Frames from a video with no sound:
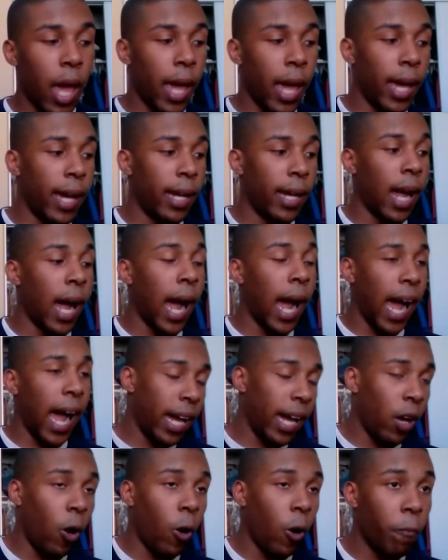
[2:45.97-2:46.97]
And
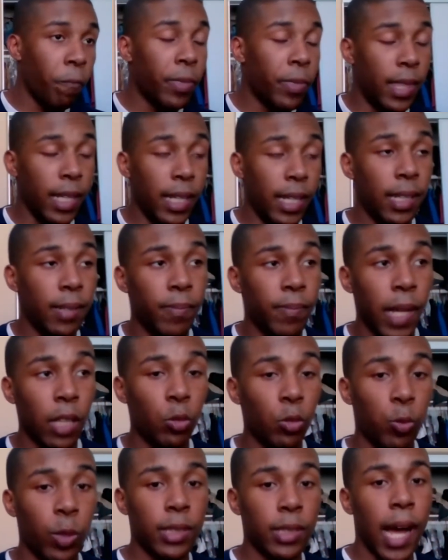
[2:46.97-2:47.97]
I think
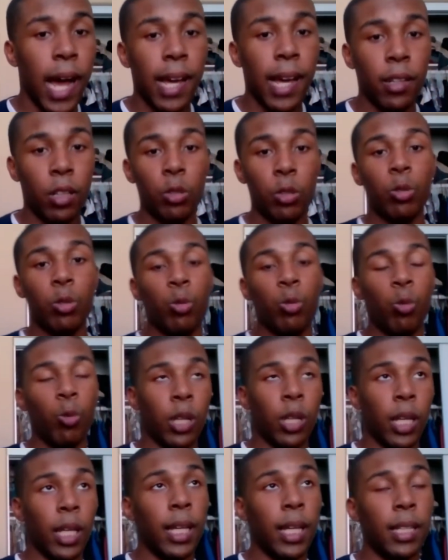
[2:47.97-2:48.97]
that's what Ty Lue
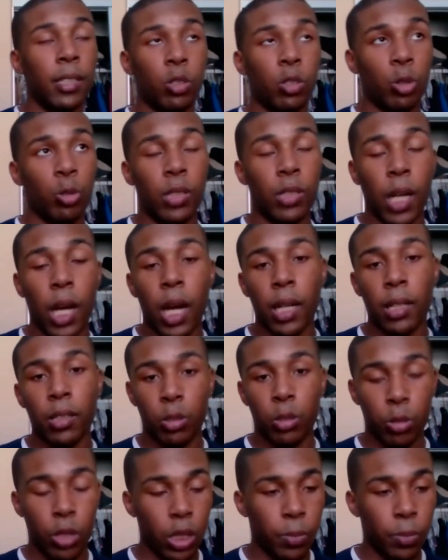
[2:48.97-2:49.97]
needs to
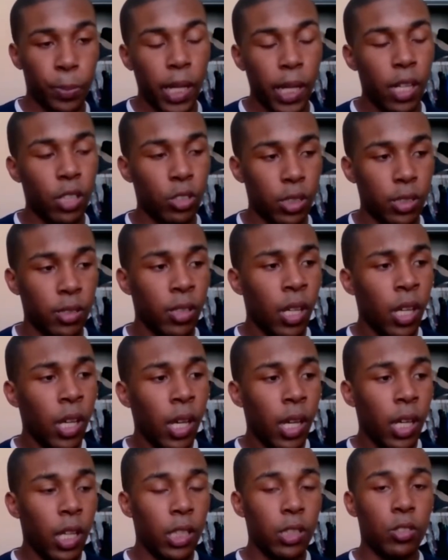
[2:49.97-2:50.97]
talk to these players, because
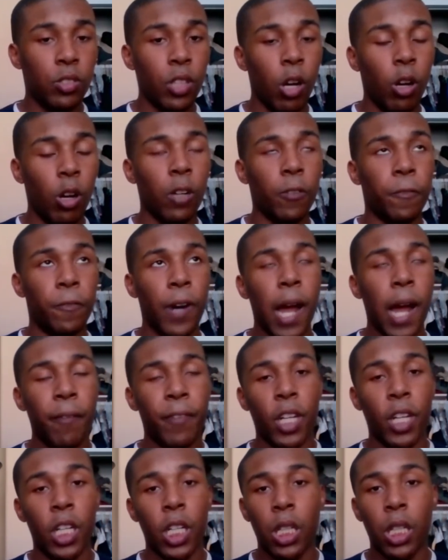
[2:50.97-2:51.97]
he's noted for
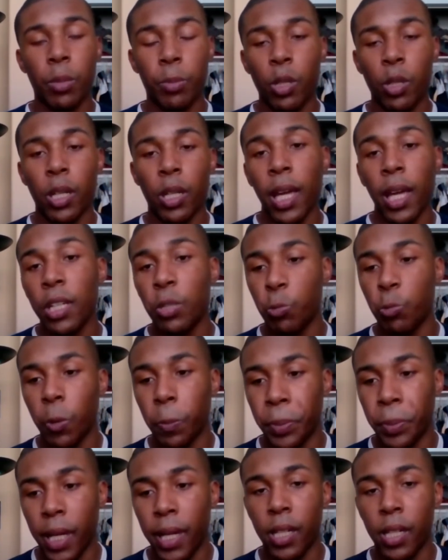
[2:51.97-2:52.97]
having good communication
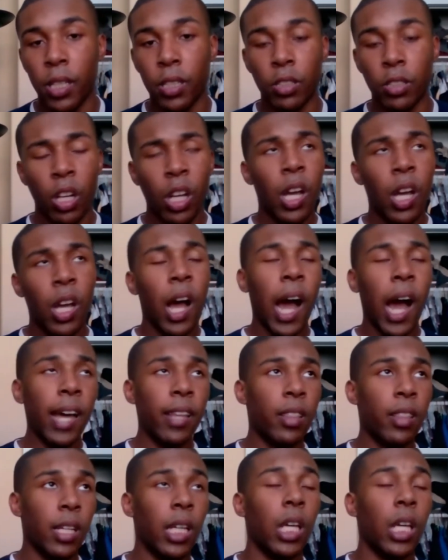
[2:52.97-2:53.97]
with players.
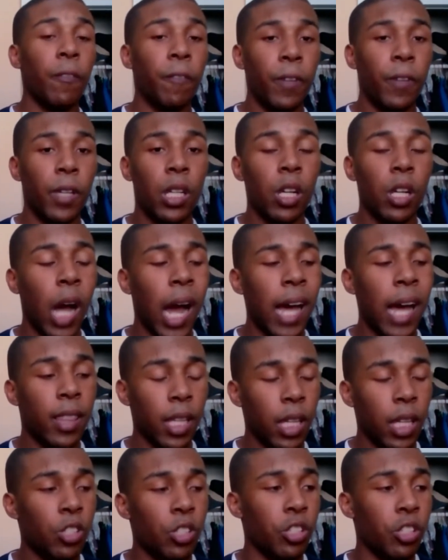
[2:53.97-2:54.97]
I think he is
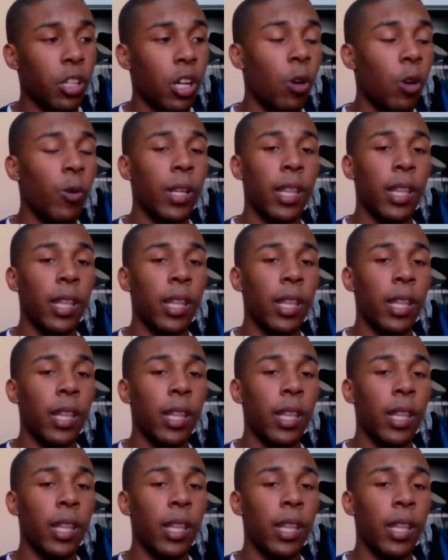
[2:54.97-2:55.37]
gonna